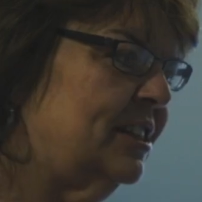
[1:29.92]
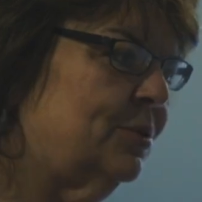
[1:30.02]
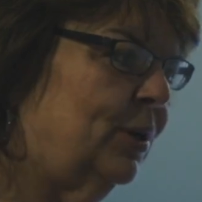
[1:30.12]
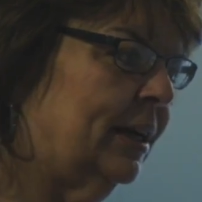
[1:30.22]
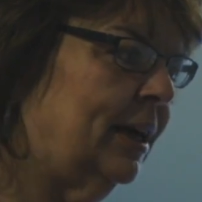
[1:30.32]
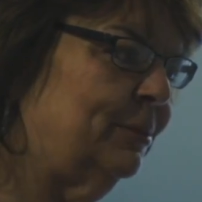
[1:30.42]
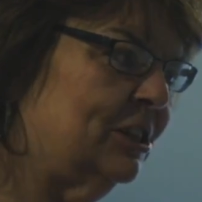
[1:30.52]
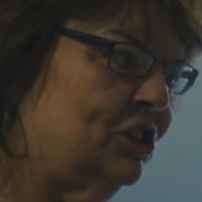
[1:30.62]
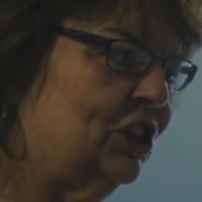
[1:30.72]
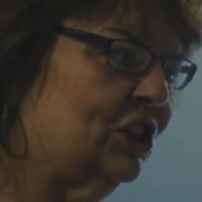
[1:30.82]
because He's
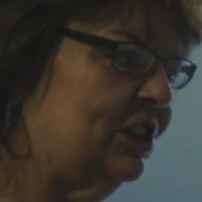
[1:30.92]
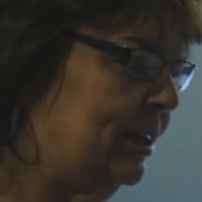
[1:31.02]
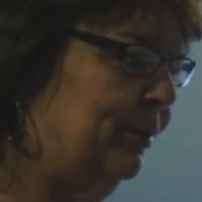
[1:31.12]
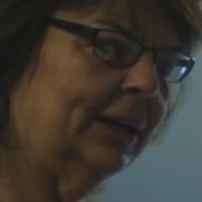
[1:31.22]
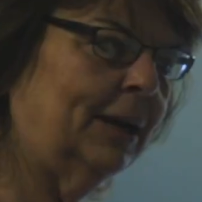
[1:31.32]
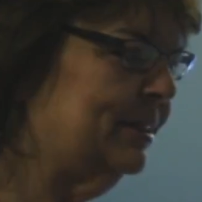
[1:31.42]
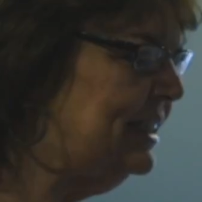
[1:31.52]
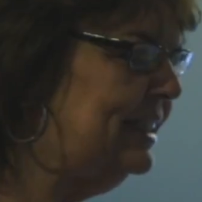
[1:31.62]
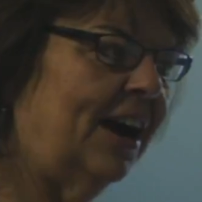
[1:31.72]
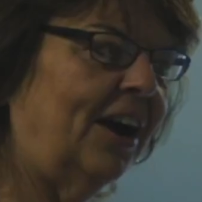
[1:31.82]
helped me deal
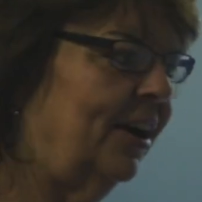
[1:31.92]
with the